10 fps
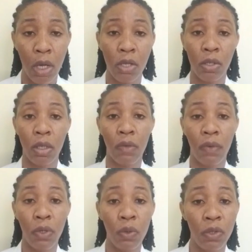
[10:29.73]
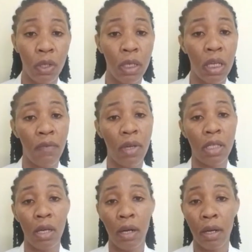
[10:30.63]
So if you usually give
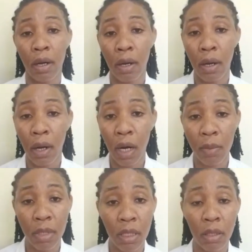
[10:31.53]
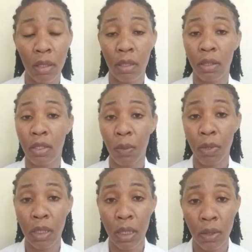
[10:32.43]
it on your arms in the
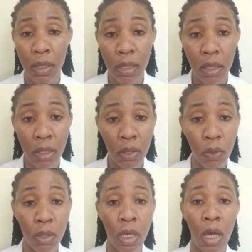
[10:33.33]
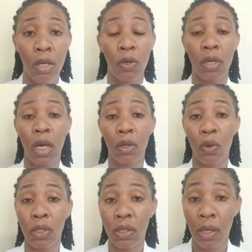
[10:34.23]
subcutaneous tissues, you can
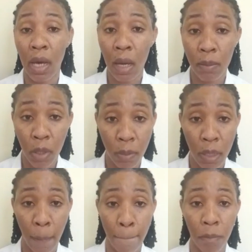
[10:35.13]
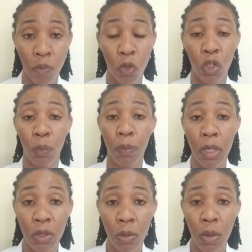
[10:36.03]
go to your abdomen. So
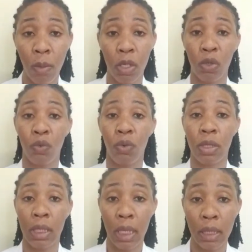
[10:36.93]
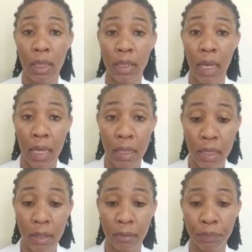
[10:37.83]
please remember to rotate the
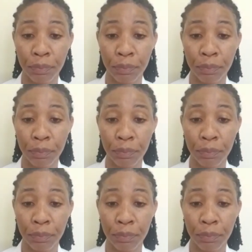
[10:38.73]
sites.